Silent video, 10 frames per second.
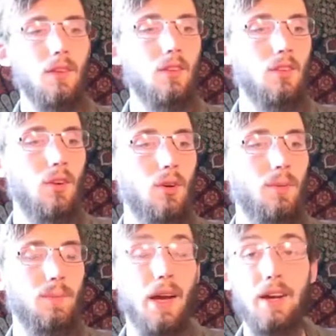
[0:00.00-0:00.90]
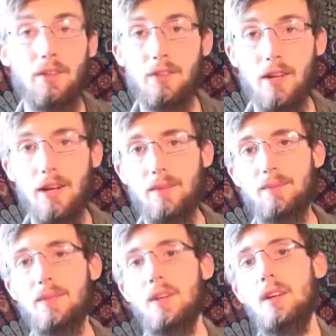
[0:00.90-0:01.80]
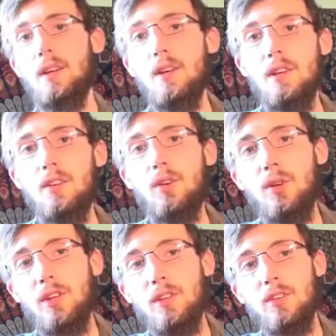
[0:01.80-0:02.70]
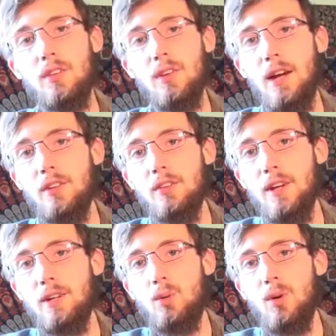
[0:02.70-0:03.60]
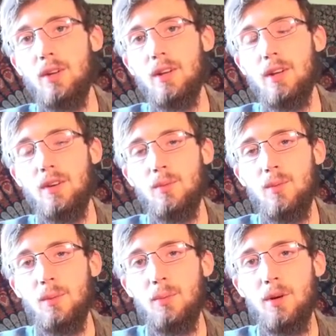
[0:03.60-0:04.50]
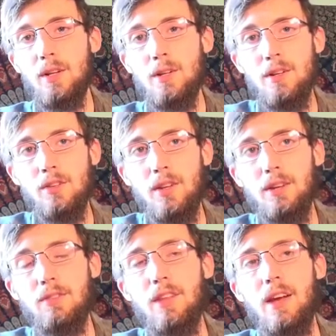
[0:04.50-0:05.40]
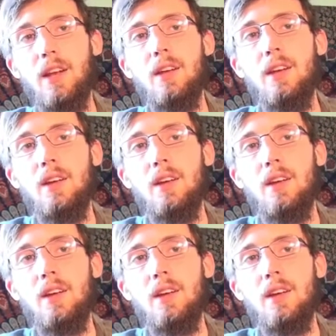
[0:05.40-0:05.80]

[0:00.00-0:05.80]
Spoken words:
So Einstein quoted at one point in his life that